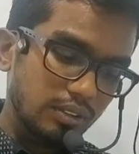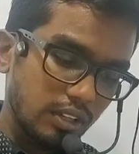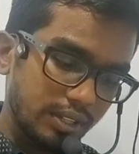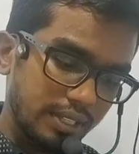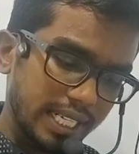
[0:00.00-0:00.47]

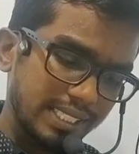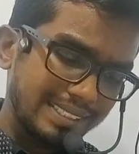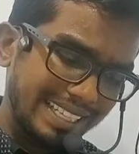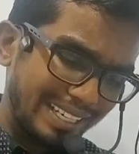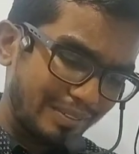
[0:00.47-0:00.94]
second
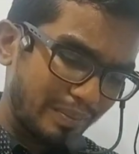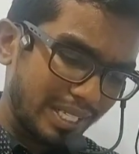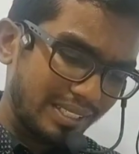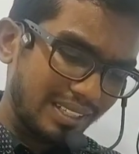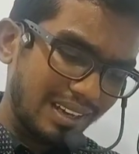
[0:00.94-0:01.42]

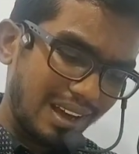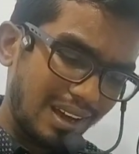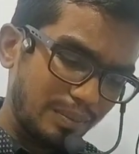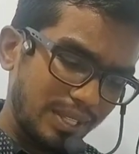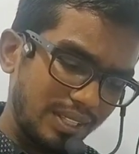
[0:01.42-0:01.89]
statement,
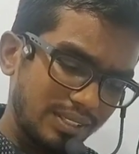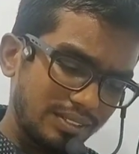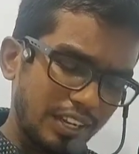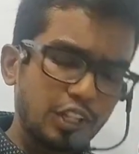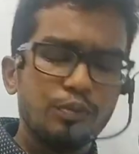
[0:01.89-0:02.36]

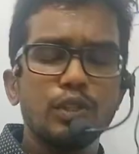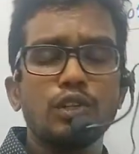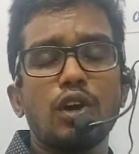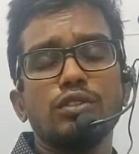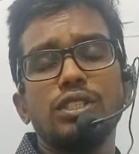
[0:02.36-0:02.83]
RBCs
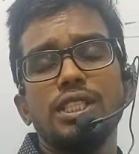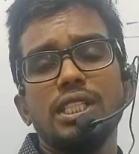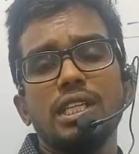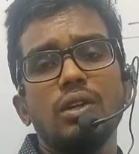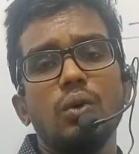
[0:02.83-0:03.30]
transport
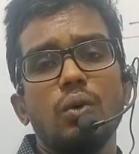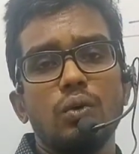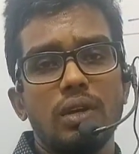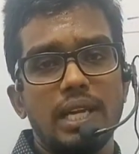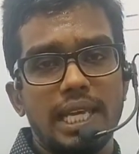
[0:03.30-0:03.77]
oxygen
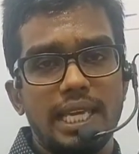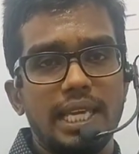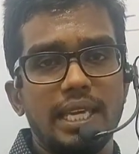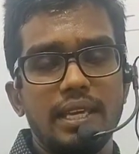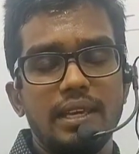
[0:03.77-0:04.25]

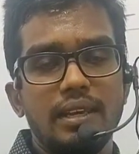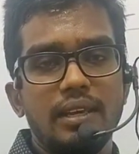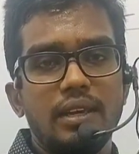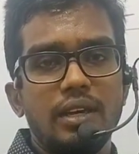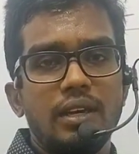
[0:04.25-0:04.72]
only.
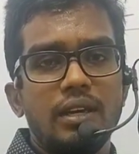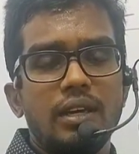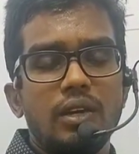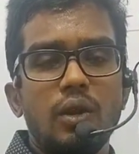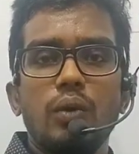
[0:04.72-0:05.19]

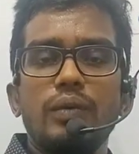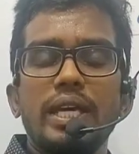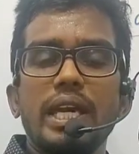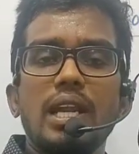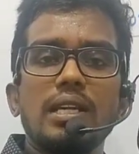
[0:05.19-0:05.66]
No,
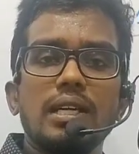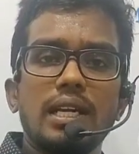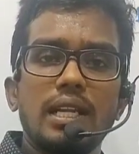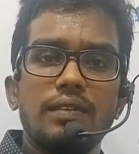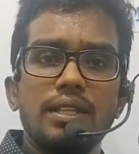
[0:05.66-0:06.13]
we cannot
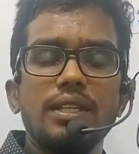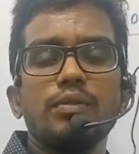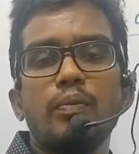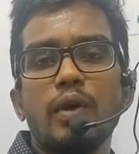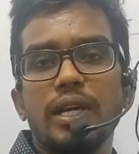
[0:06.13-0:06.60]
agree with
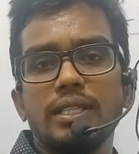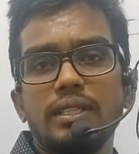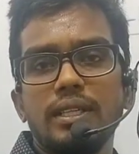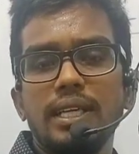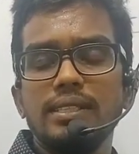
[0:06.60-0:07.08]
this point.
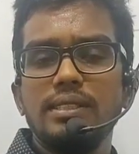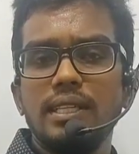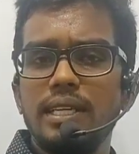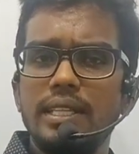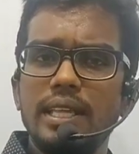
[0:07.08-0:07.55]
Yes,
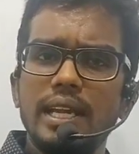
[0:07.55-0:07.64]
indeed,